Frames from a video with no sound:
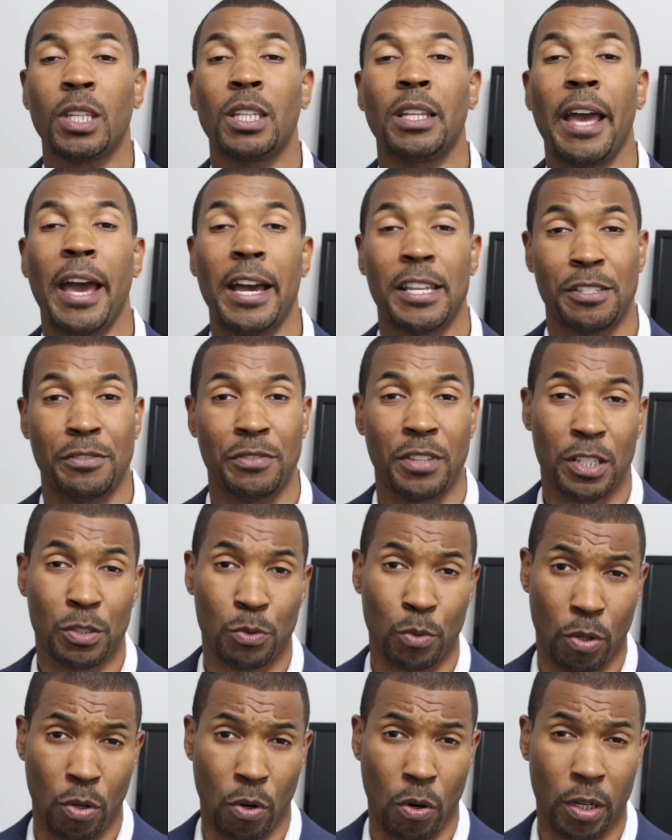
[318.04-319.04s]
Now, as of this
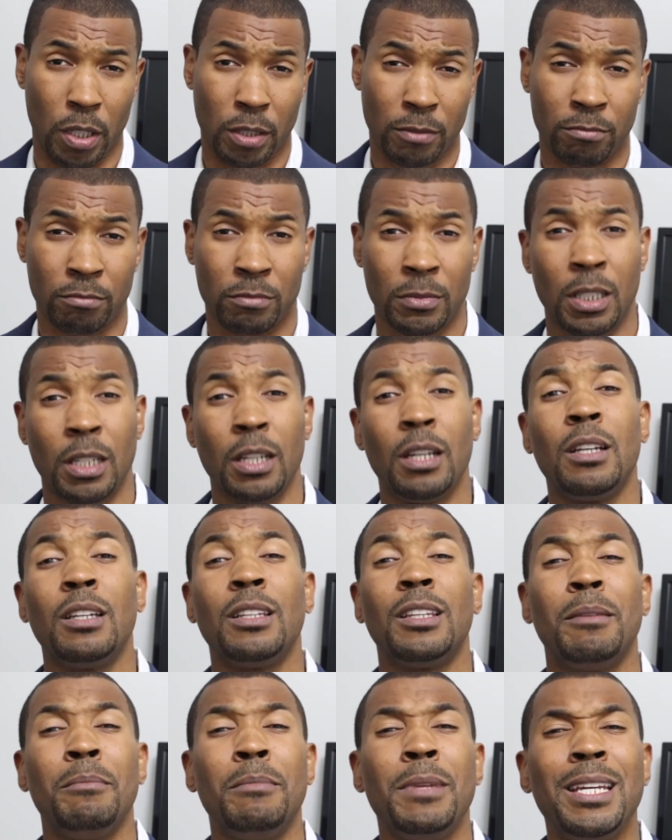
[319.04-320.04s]
recording,
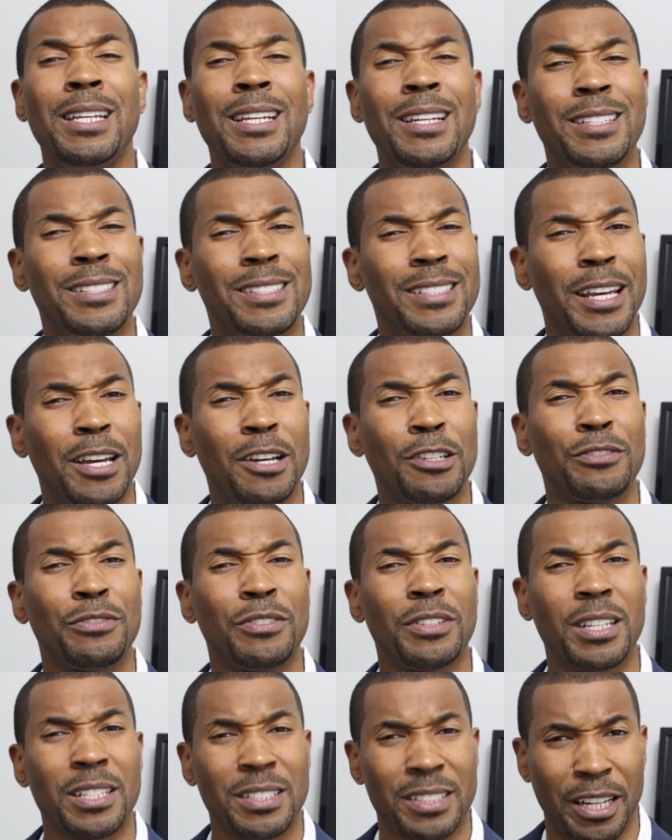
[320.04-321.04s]
the median sales
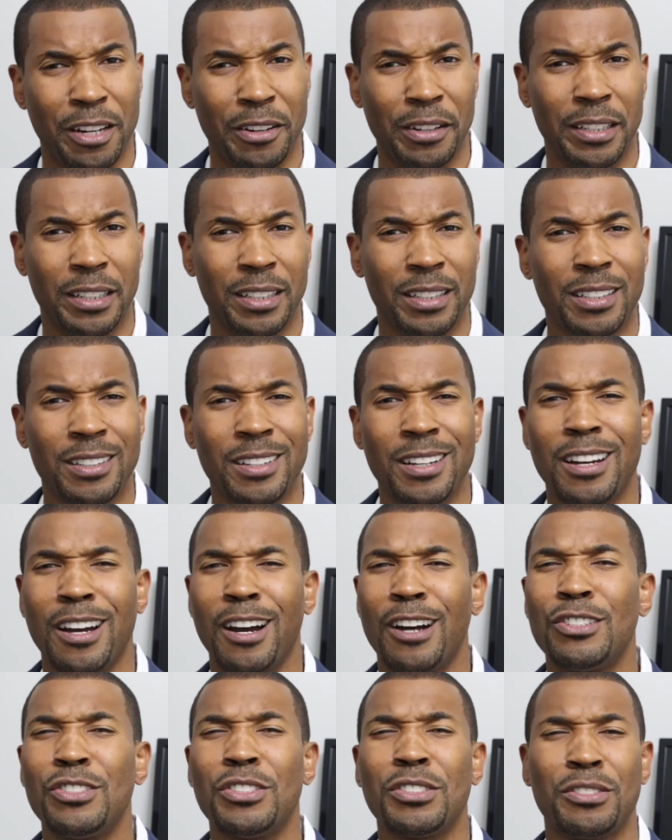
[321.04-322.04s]
for this area
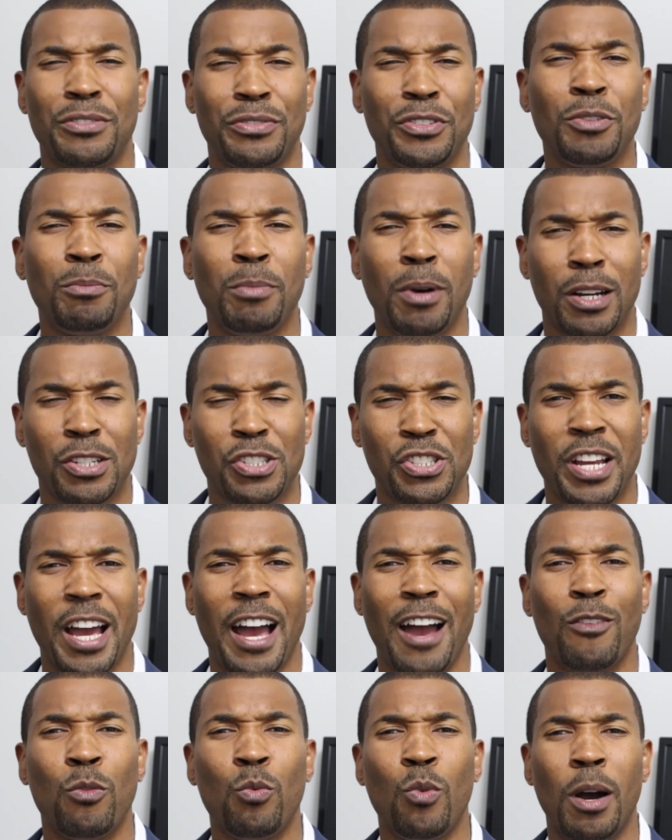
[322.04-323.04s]
are just a few bucks
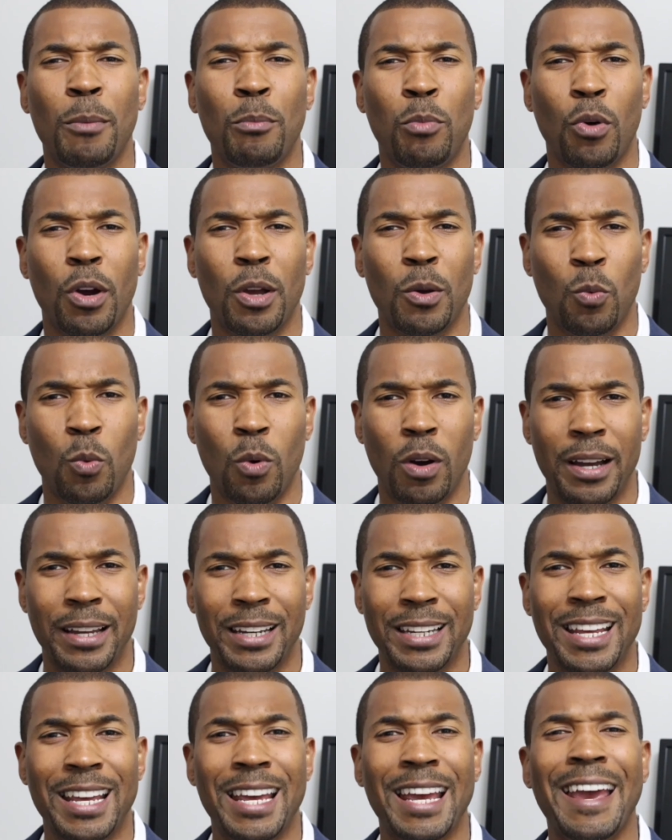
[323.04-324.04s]
shy of
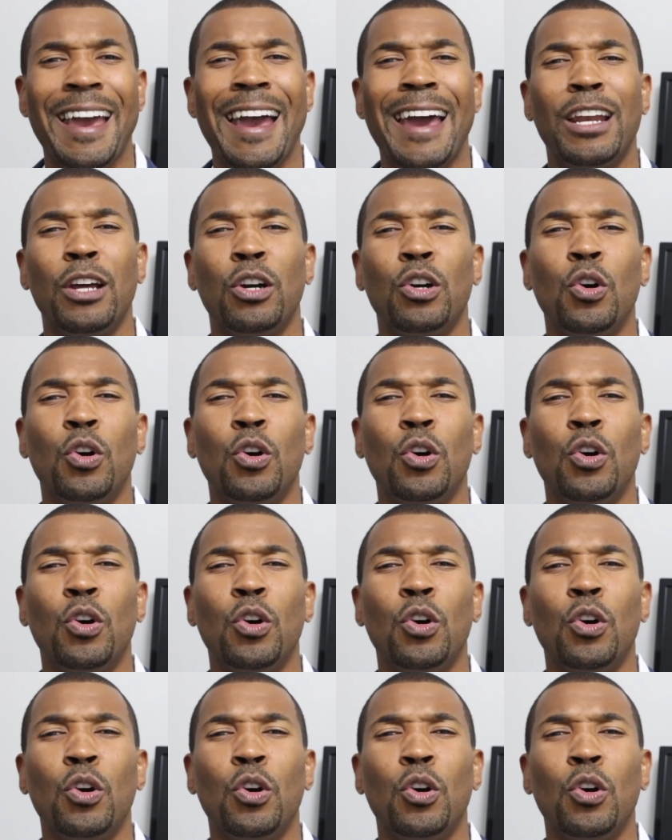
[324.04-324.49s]
1.1 at a